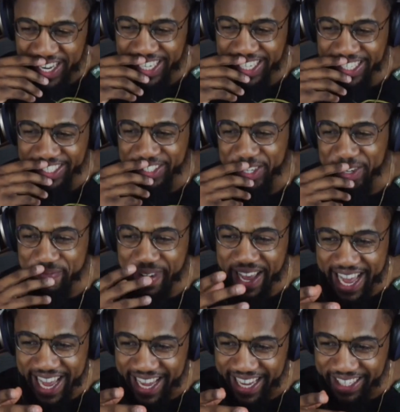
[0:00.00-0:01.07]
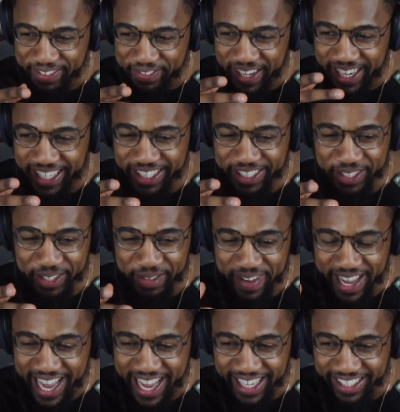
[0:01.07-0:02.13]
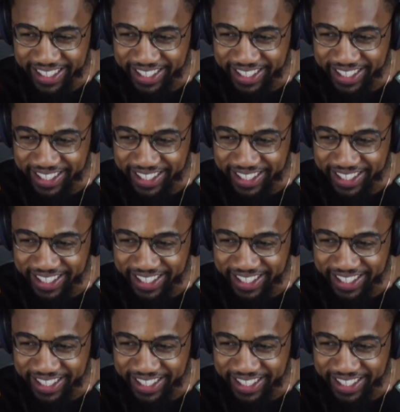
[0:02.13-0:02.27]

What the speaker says: so mad? Why are you so mad at them